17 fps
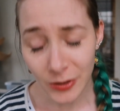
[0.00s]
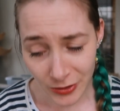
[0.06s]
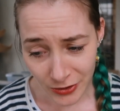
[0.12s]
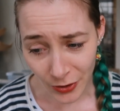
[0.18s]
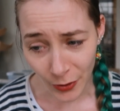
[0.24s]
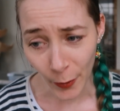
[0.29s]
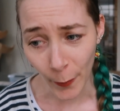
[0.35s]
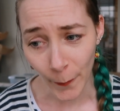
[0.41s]

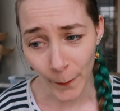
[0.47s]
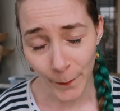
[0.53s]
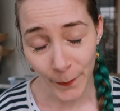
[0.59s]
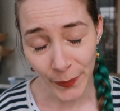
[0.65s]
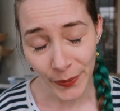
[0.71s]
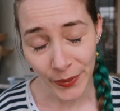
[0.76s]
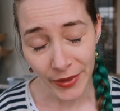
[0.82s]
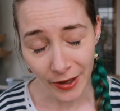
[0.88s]
So
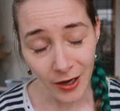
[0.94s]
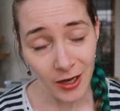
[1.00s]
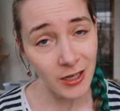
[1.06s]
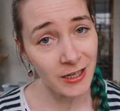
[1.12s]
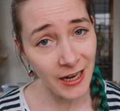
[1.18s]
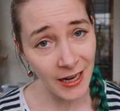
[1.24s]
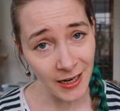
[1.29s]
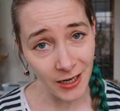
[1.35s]

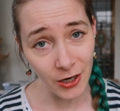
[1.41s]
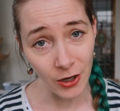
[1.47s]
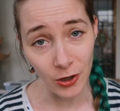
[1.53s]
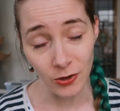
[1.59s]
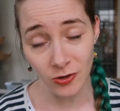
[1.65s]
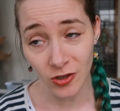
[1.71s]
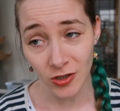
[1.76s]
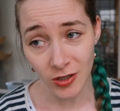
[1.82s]
on that
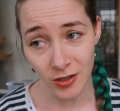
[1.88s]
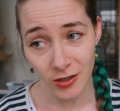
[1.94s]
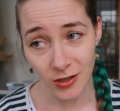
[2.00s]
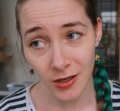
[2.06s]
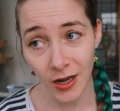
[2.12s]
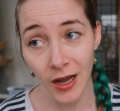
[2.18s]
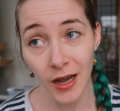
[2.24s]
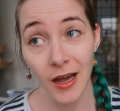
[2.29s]
note,
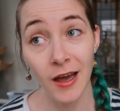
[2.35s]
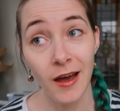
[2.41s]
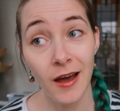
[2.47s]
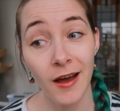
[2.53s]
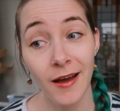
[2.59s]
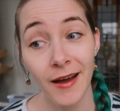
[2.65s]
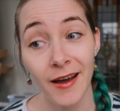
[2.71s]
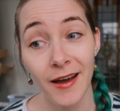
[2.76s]

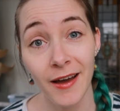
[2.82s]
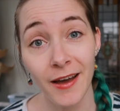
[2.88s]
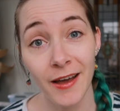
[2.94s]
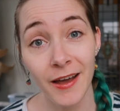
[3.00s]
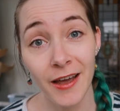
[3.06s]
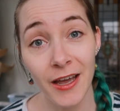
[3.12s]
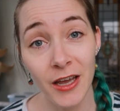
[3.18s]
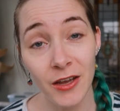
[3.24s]

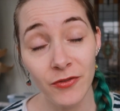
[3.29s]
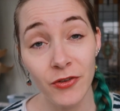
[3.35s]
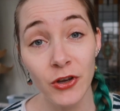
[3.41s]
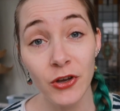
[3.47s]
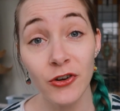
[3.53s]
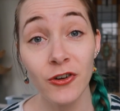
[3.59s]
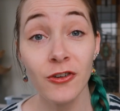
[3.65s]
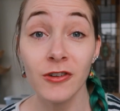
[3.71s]
if
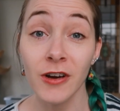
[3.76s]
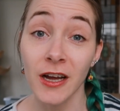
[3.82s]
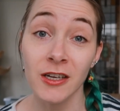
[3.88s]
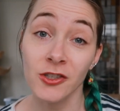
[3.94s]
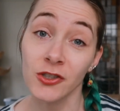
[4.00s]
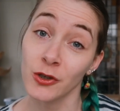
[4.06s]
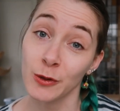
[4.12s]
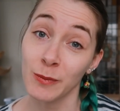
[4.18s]
you
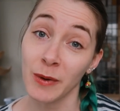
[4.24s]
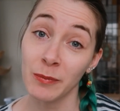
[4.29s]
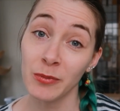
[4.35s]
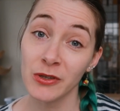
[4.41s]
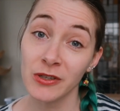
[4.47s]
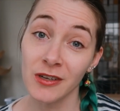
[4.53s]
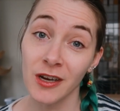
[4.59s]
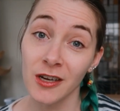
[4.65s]
enjoyed my
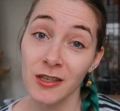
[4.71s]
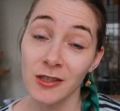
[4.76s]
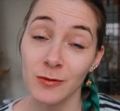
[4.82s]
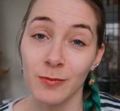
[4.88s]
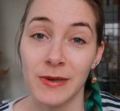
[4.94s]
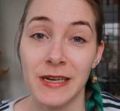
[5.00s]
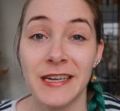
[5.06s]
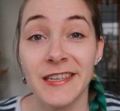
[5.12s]
podcast,
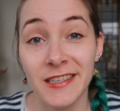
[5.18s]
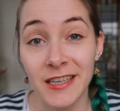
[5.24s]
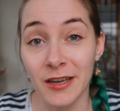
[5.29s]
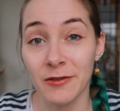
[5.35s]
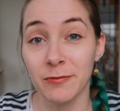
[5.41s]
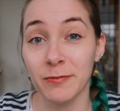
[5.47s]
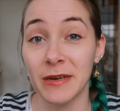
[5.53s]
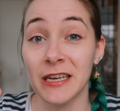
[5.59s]
please
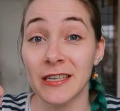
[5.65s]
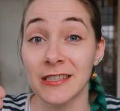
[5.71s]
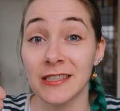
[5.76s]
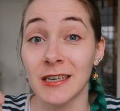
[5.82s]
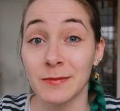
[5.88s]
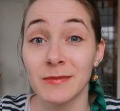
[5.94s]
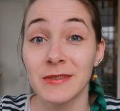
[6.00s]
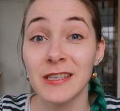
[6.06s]
give me a
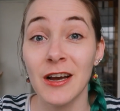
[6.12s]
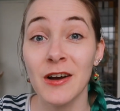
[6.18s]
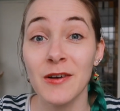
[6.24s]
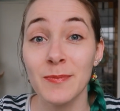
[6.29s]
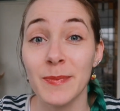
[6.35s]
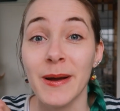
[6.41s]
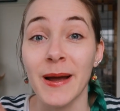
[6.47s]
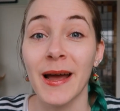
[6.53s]
thumbs
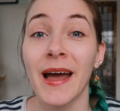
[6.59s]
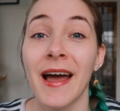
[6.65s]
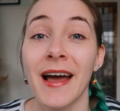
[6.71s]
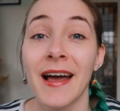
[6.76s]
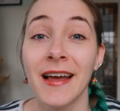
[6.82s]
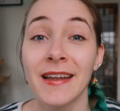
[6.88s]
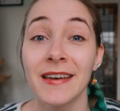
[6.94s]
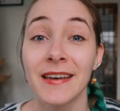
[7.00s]
up,
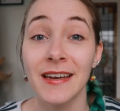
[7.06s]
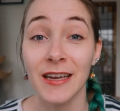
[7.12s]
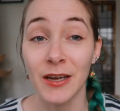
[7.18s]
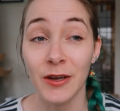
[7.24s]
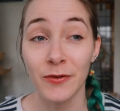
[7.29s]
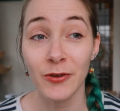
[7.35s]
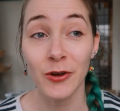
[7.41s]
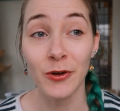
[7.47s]
and
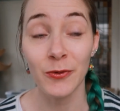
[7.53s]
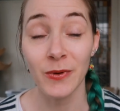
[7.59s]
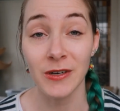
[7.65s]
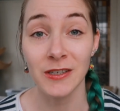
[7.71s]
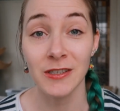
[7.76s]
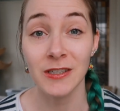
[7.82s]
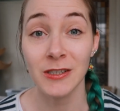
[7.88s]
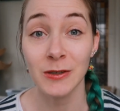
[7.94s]
if you
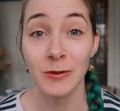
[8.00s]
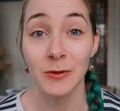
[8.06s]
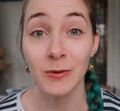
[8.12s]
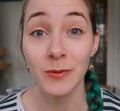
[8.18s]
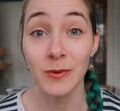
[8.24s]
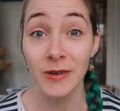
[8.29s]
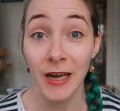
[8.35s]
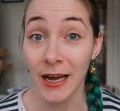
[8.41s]
want
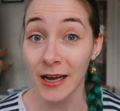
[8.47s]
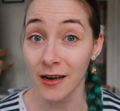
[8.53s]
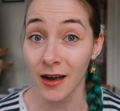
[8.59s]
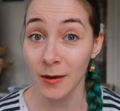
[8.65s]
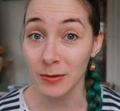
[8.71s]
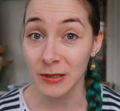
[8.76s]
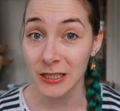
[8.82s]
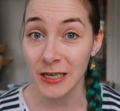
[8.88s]
to get
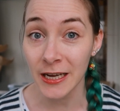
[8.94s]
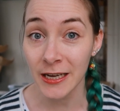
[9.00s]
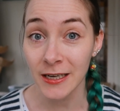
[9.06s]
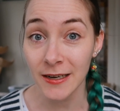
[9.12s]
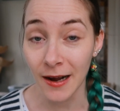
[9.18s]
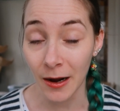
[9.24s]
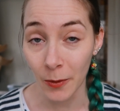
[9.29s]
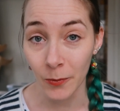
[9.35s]
up to
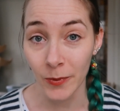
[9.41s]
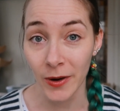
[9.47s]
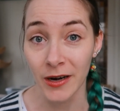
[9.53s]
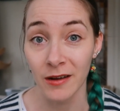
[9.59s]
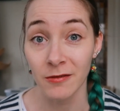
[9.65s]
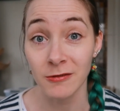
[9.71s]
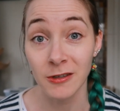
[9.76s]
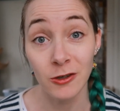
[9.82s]
date on when
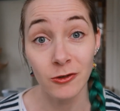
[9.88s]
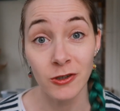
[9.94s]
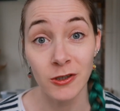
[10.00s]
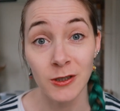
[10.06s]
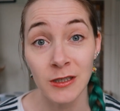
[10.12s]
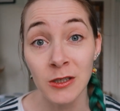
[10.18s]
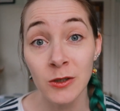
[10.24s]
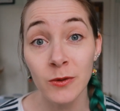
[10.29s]
I record
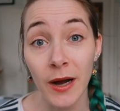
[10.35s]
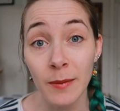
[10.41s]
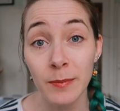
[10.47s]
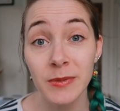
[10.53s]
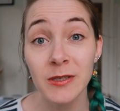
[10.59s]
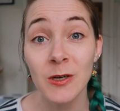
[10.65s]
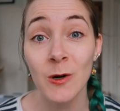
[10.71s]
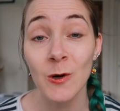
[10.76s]
a new
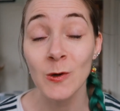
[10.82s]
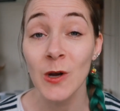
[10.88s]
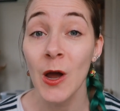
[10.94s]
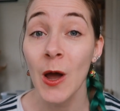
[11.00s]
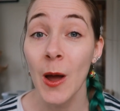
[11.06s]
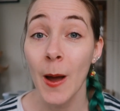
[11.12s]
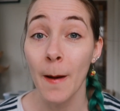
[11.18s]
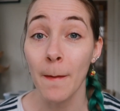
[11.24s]
episode,
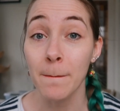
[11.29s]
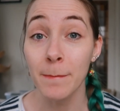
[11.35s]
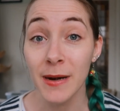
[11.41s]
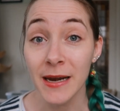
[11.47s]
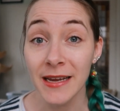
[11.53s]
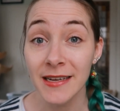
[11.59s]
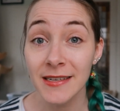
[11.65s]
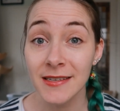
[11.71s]

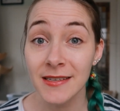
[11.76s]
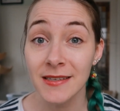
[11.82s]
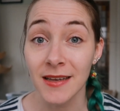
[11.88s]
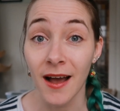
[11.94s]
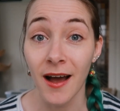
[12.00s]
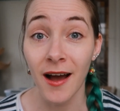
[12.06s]
please